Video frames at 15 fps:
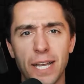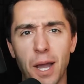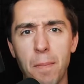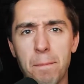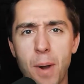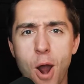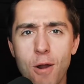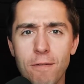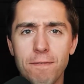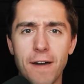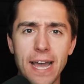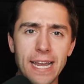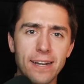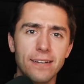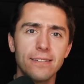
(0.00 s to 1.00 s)
like a bar
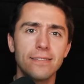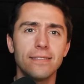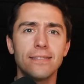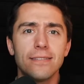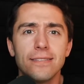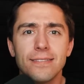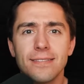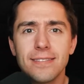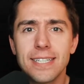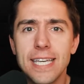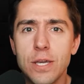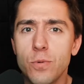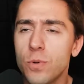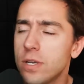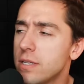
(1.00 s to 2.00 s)
fight.
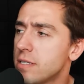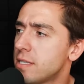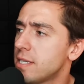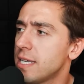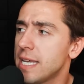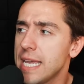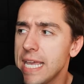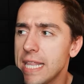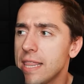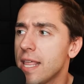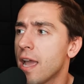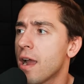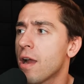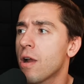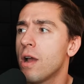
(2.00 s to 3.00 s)
He was in
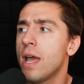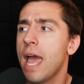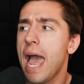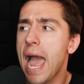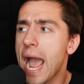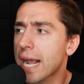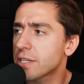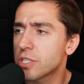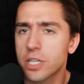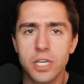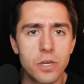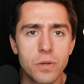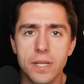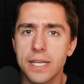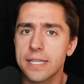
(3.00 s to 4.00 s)
there
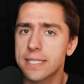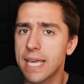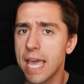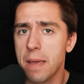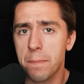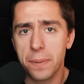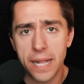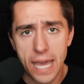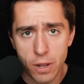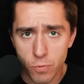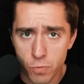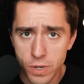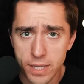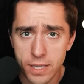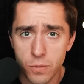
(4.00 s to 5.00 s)
executing his game
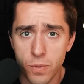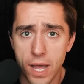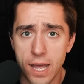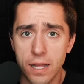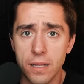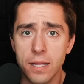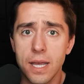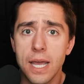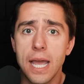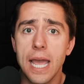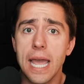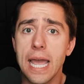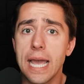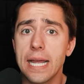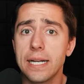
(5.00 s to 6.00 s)
plan really well,
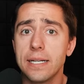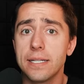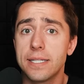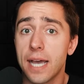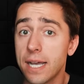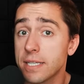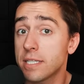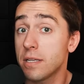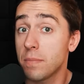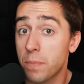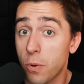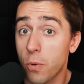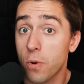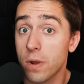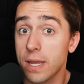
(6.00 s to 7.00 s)
and Dustin
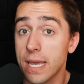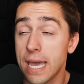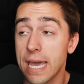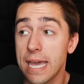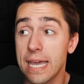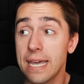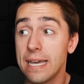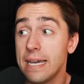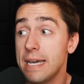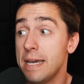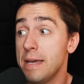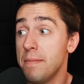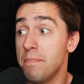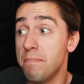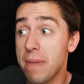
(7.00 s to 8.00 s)
Poirier
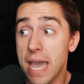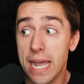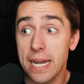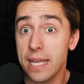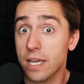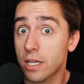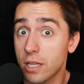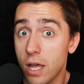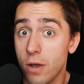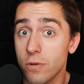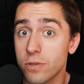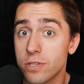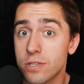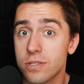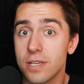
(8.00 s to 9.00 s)
made it
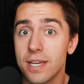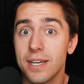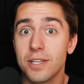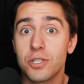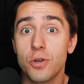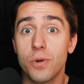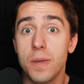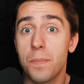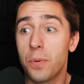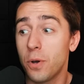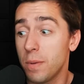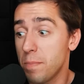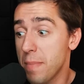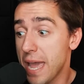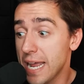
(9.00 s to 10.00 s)
close. So he
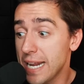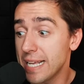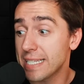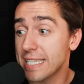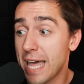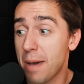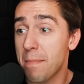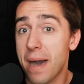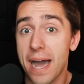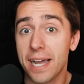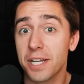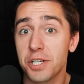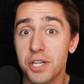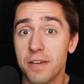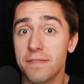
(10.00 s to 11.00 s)
made Islam
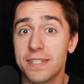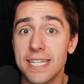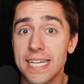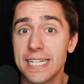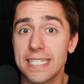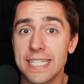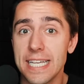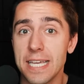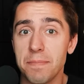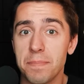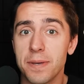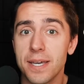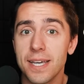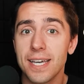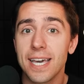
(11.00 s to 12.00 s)
Makhachev dig deep.
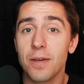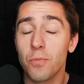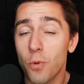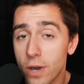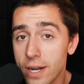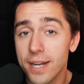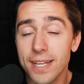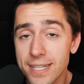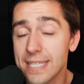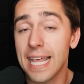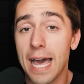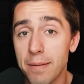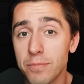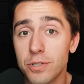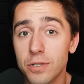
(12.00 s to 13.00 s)
And what did
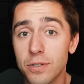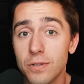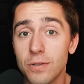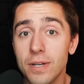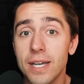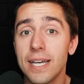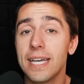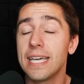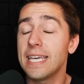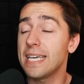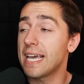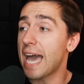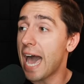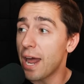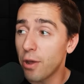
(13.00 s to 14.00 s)
Islam do?
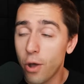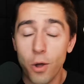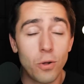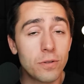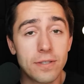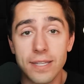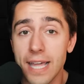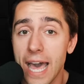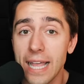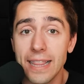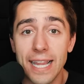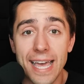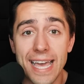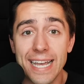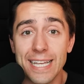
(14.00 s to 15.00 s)
He got a hold of that
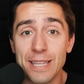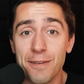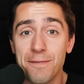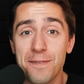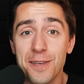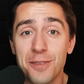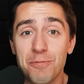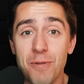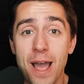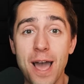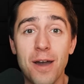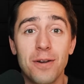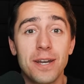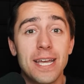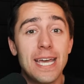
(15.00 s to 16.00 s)
leg in the 5th
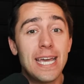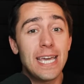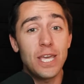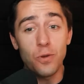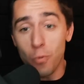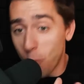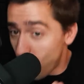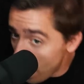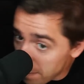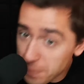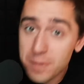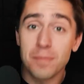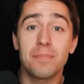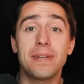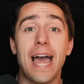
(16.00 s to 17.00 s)
round. He
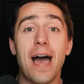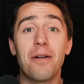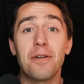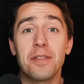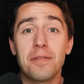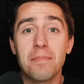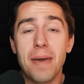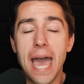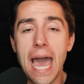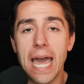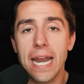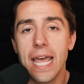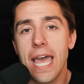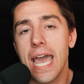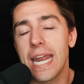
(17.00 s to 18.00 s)
whipped him down to the
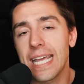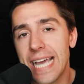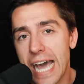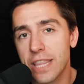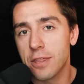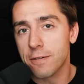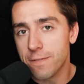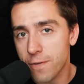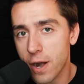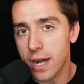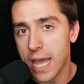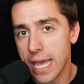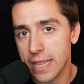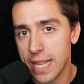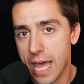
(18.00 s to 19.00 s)
mat, and he got the
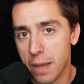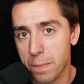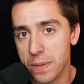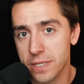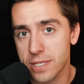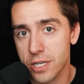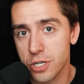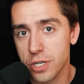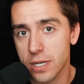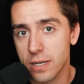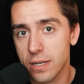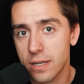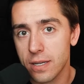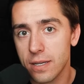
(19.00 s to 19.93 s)
front headlock position.